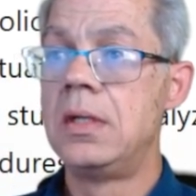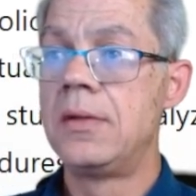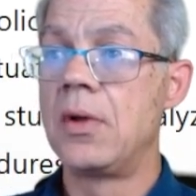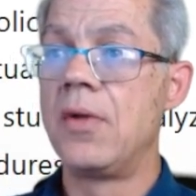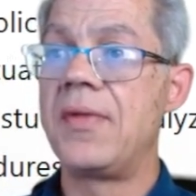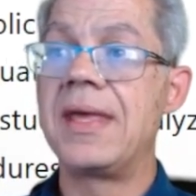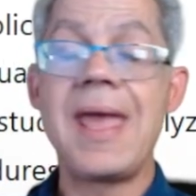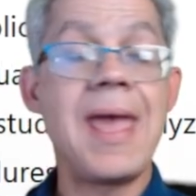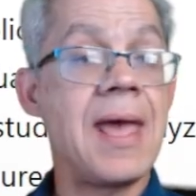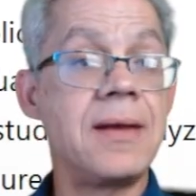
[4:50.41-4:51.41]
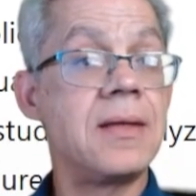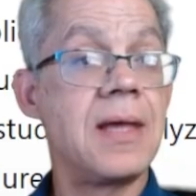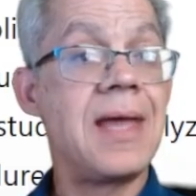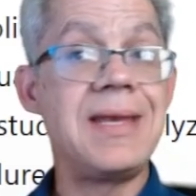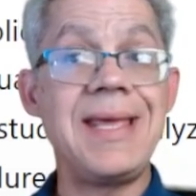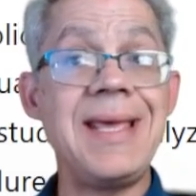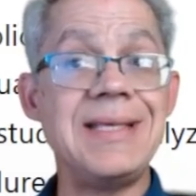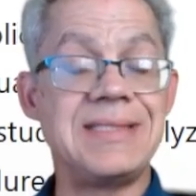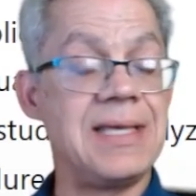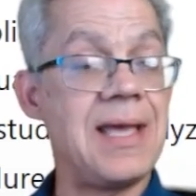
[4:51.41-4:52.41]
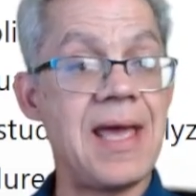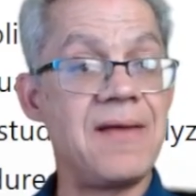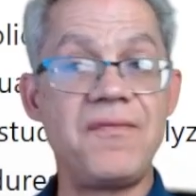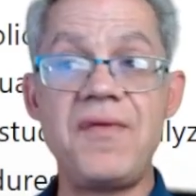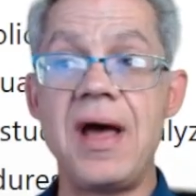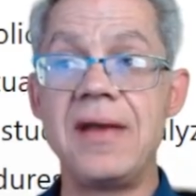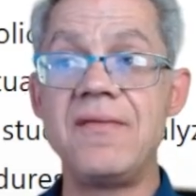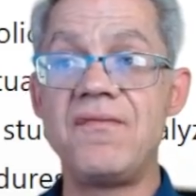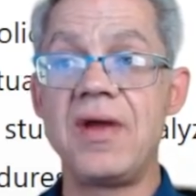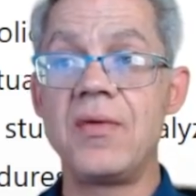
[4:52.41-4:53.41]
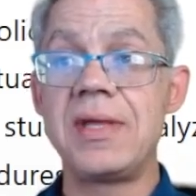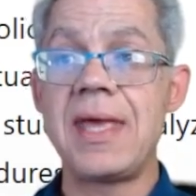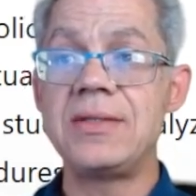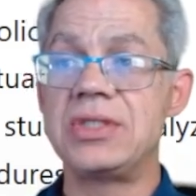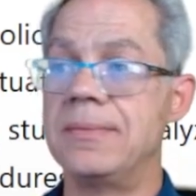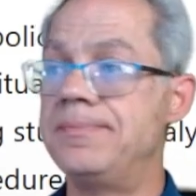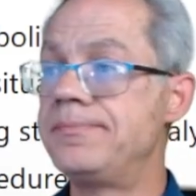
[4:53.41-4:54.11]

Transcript: the whole thing, and an easy and fun variation.